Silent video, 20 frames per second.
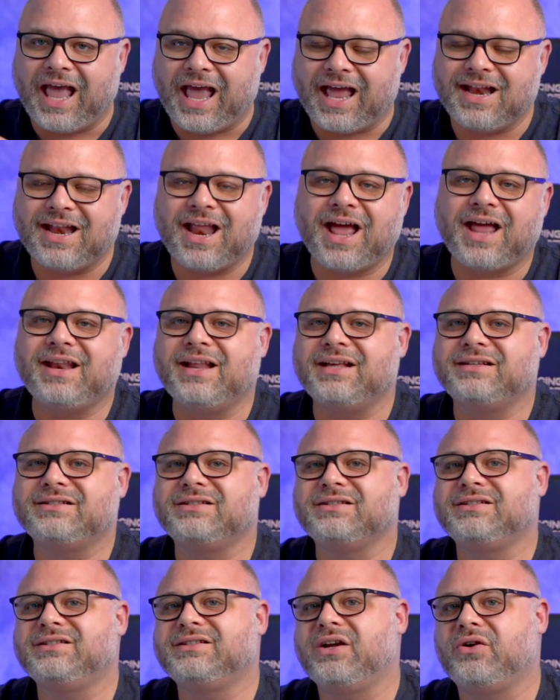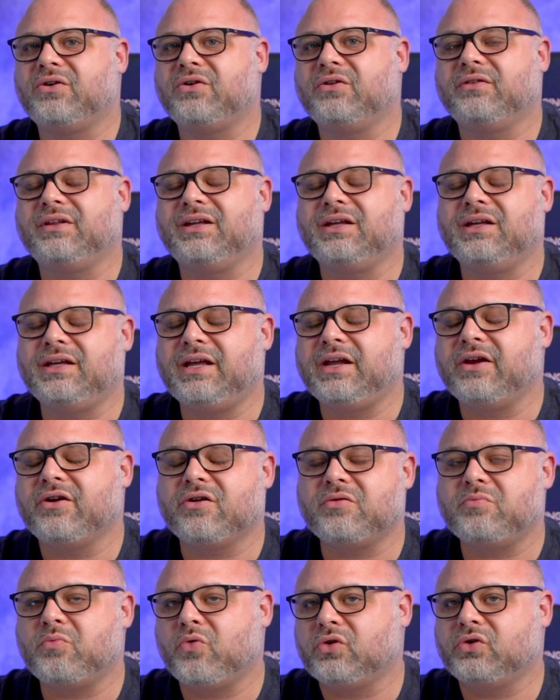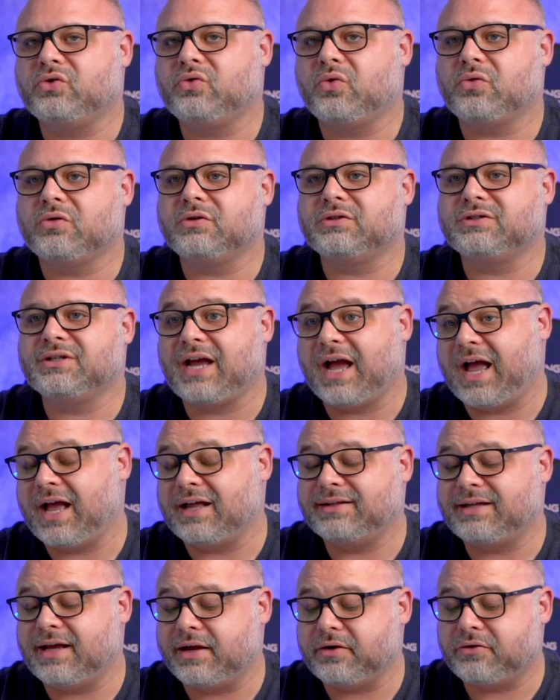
and not necessarily geared more towards content